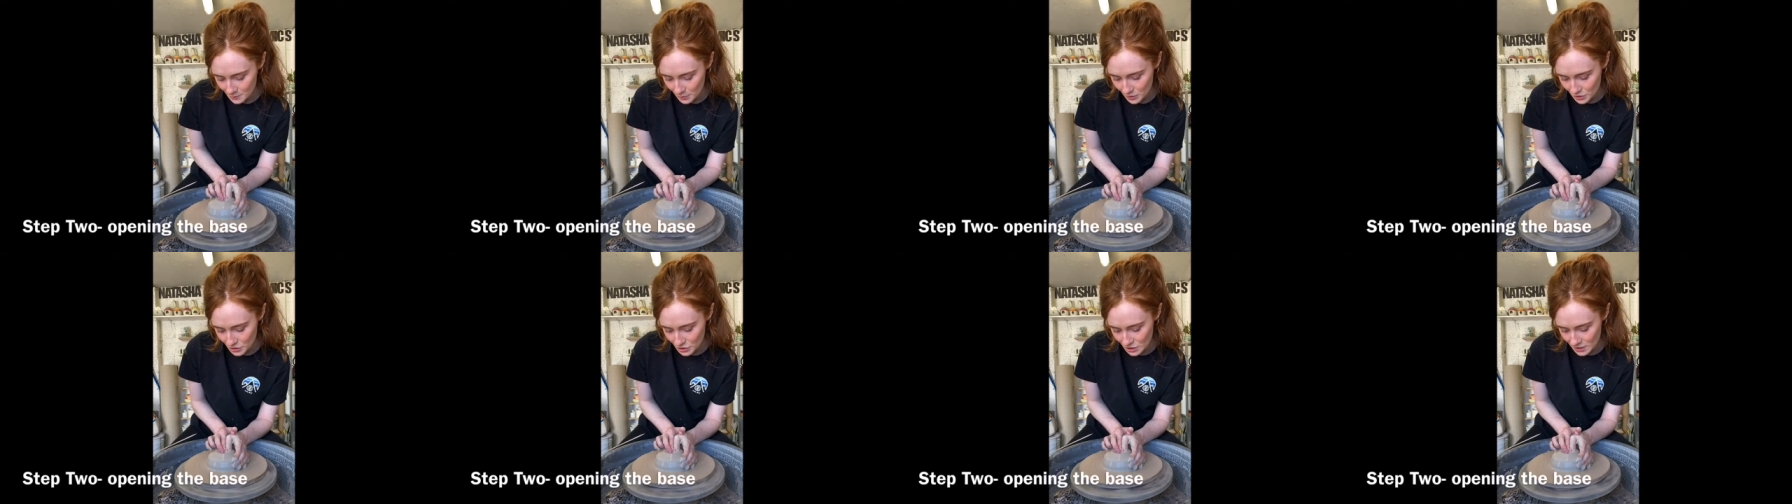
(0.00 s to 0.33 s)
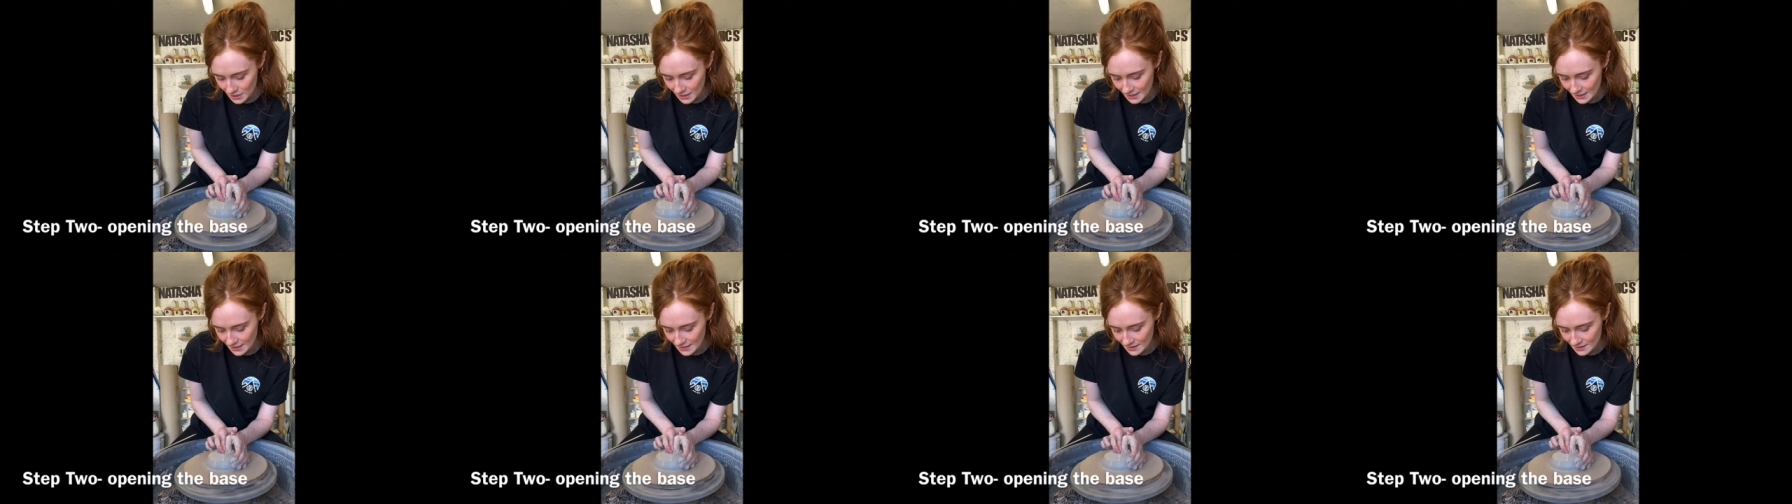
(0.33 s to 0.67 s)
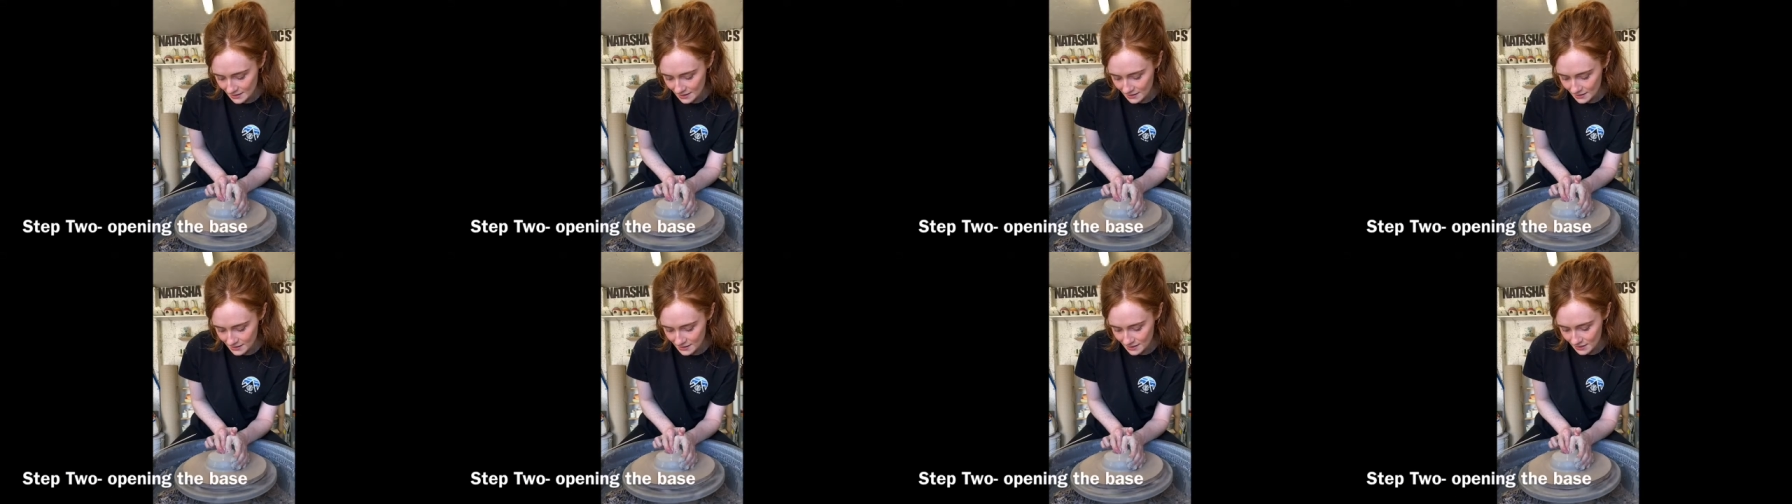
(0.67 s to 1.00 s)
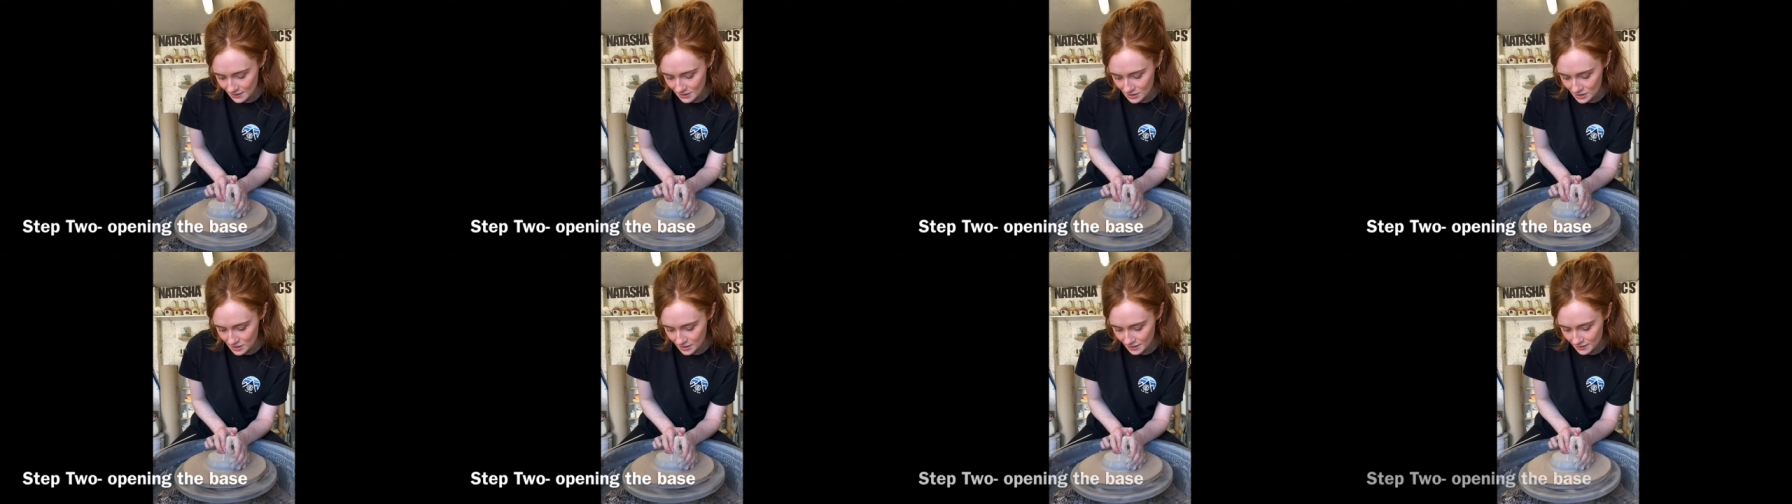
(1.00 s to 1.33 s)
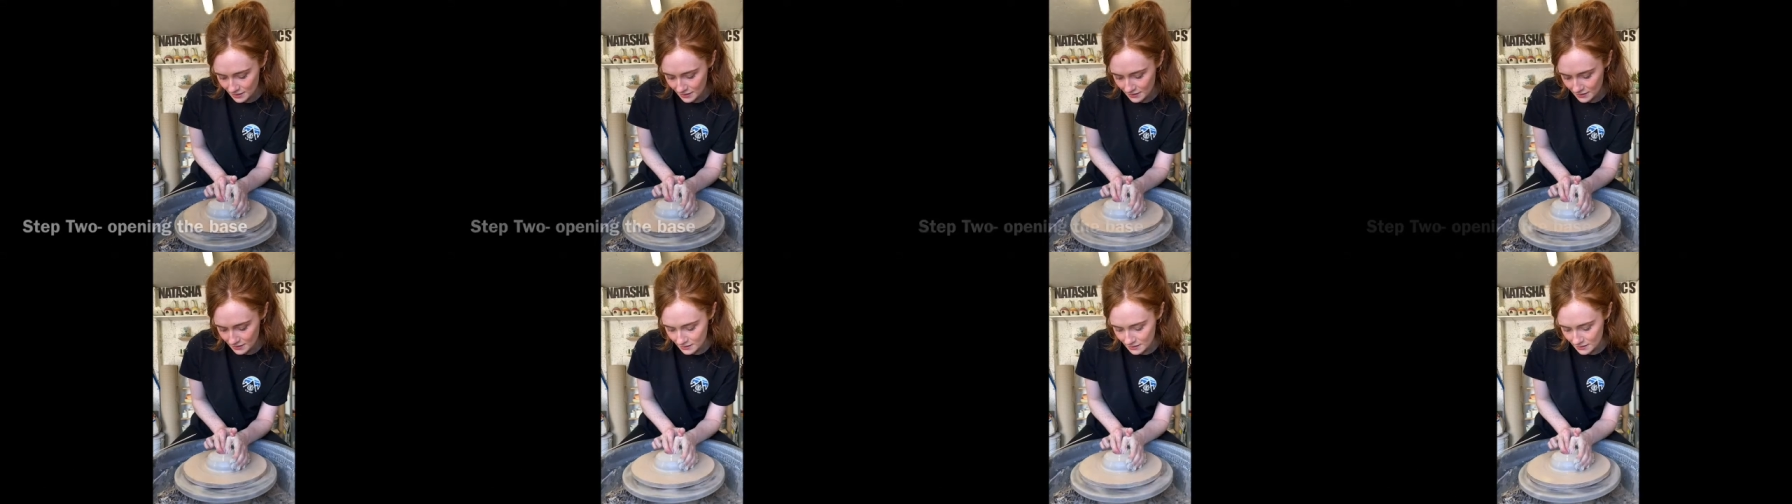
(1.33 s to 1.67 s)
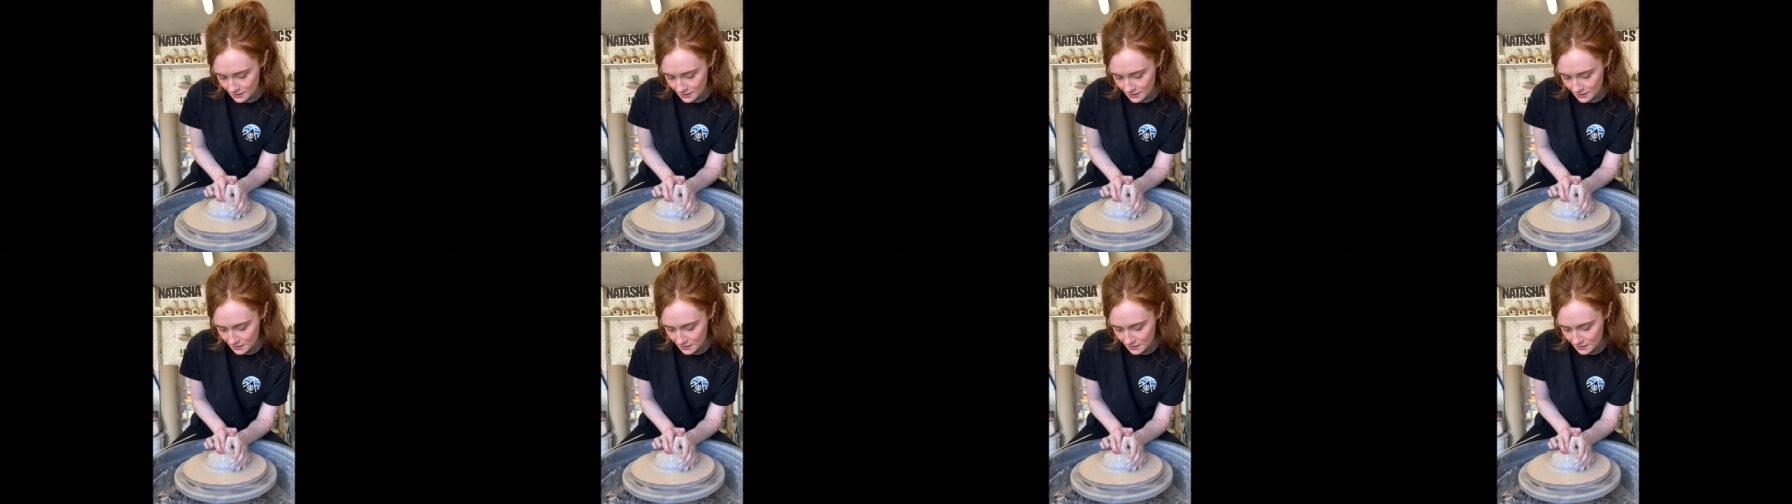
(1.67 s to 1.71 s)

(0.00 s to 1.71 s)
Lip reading: pushing into the centre,